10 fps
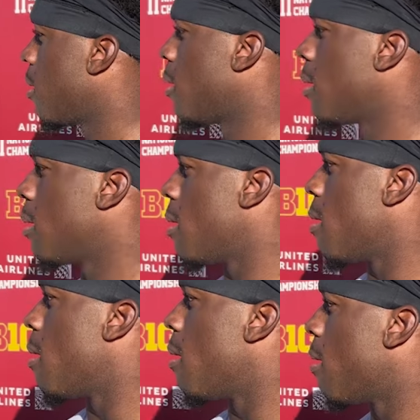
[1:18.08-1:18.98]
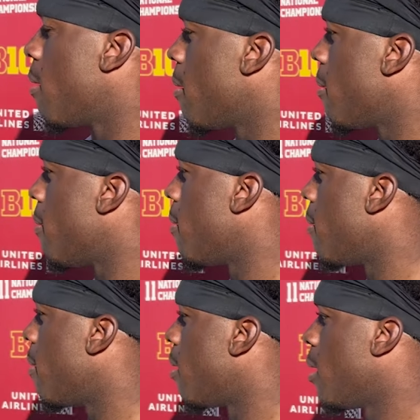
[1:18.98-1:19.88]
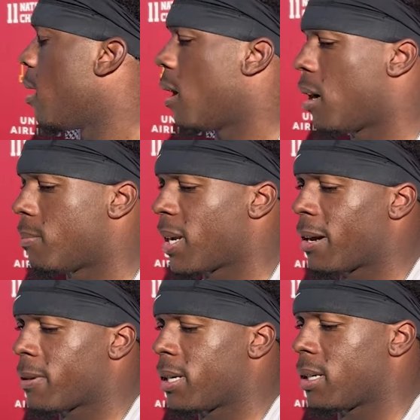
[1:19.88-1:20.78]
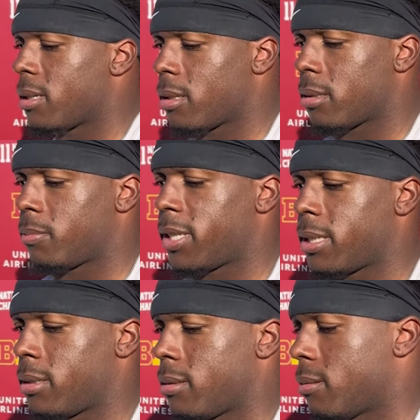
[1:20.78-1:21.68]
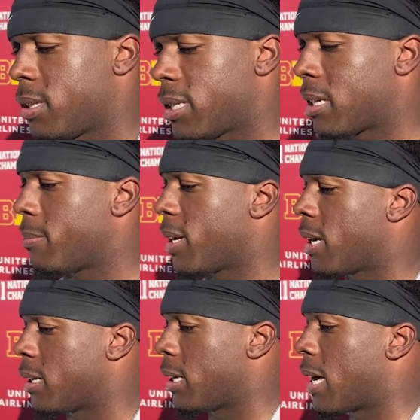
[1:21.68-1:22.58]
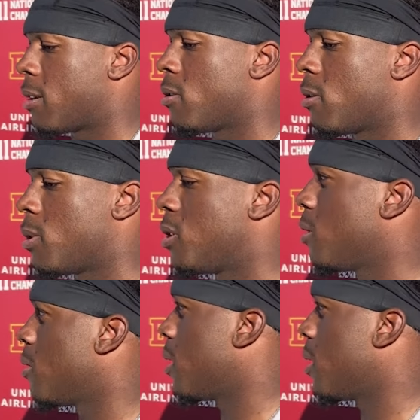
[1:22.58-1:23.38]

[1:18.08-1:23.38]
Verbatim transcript: Do you think they were viewing you that way? Um, not really. Um, just yeah, I mean, just coming out and not knowing what you're gonna